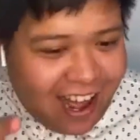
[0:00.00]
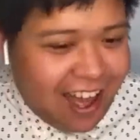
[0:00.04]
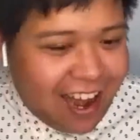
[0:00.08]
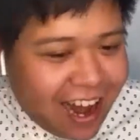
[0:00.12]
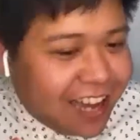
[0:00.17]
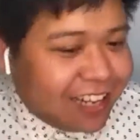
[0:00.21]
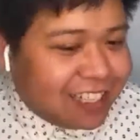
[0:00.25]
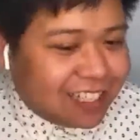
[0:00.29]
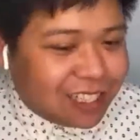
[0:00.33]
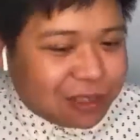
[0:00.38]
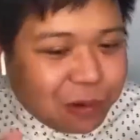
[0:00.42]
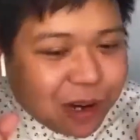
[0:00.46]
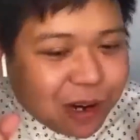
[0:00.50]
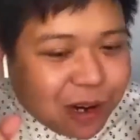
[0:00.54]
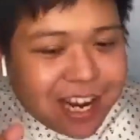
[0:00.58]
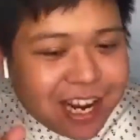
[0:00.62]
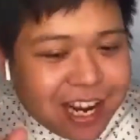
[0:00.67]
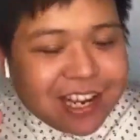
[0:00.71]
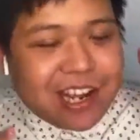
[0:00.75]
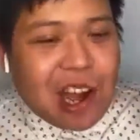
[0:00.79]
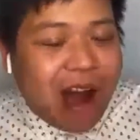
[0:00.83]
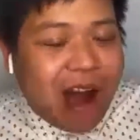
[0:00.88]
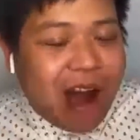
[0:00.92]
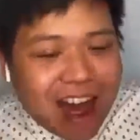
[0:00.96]
And yeah. I just want to
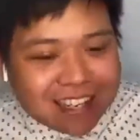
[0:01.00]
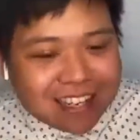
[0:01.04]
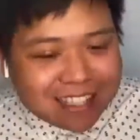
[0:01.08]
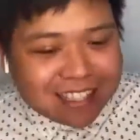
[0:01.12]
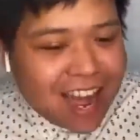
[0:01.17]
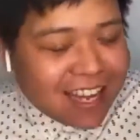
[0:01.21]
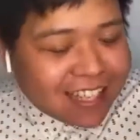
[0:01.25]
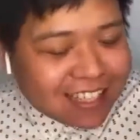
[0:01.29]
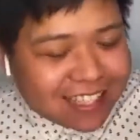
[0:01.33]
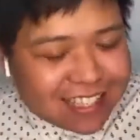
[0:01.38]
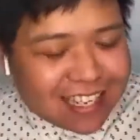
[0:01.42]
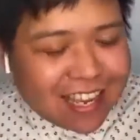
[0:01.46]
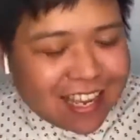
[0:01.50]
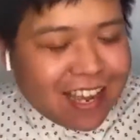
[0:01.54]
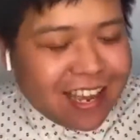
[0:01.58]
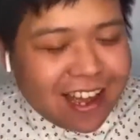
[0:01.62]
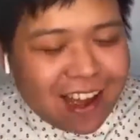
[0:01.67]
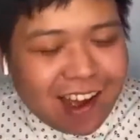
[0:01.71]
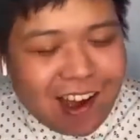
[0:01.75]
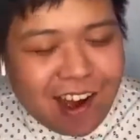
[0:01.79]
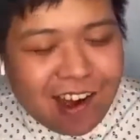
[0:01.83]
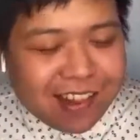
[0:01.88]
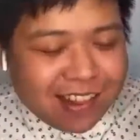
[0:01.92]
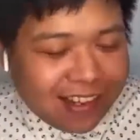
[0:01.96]
go out
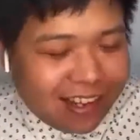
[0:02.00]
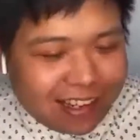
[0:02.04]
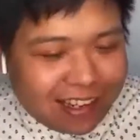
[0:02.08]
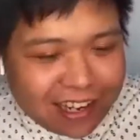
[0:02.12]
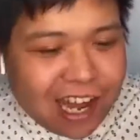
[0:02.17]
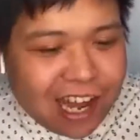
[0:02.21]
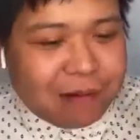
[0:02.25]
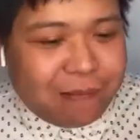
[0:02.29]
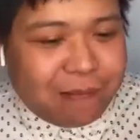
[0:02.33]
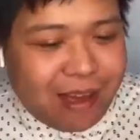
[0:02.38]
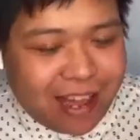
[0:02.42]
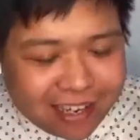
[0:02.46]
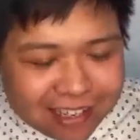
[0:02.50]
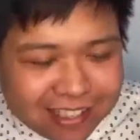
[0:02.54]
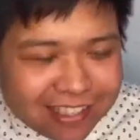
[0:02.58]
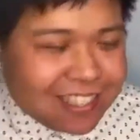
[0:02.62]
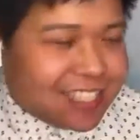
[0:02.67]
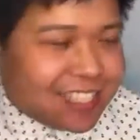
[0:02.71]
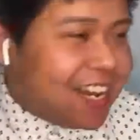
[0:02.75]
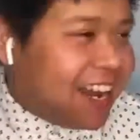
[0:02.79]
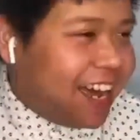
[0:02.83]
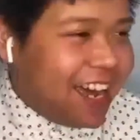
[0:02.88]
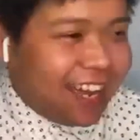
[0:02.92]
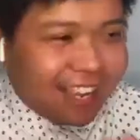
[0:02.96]
dancing on the club and
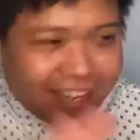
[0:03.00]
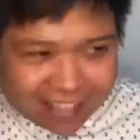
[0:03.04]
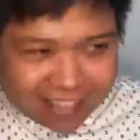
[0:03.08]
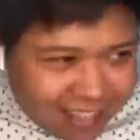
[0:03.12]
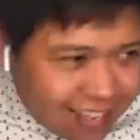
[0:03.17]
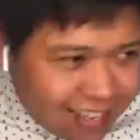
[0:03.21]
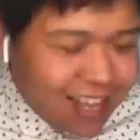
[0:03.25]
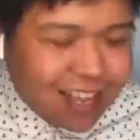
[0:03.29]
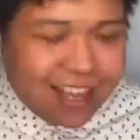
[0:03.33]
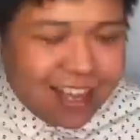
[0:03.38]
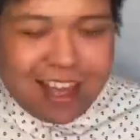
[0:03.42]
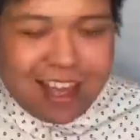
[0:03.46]
just like,